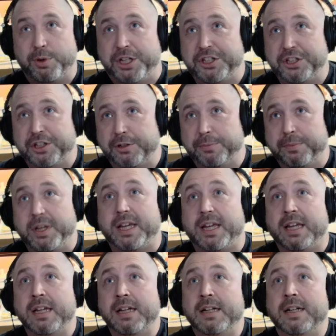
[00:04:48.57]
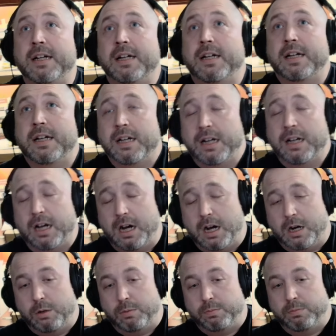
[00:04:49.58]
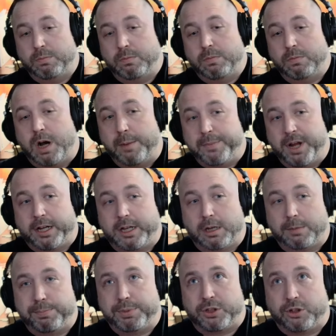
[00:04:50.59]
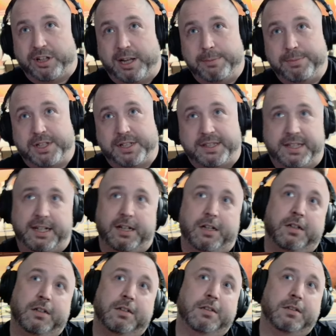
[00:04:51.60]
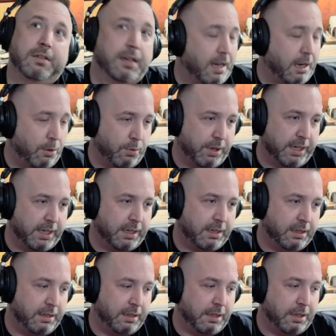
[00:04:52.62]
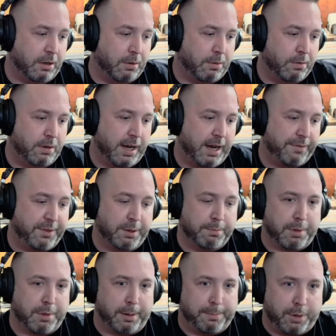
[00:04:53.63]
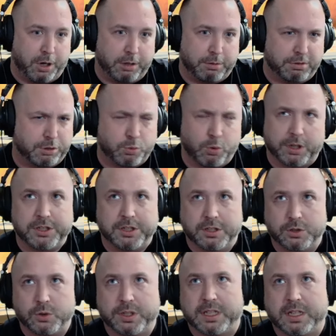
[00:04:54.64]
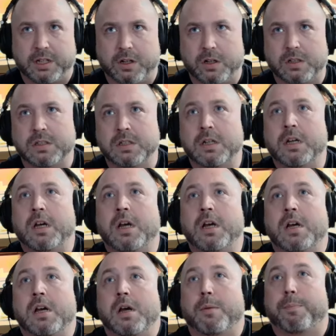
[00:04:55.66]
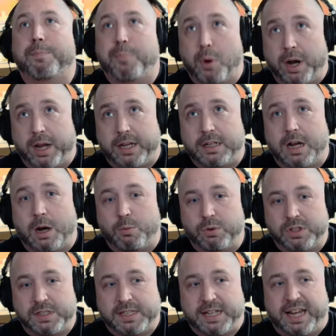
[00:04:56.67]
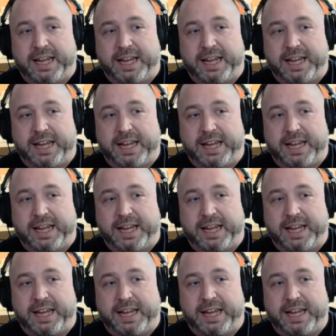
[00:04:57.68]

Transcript: to me. I'm not gonna put their names out there. I don't want to, have them bombarded with questions or anything else. But I will say,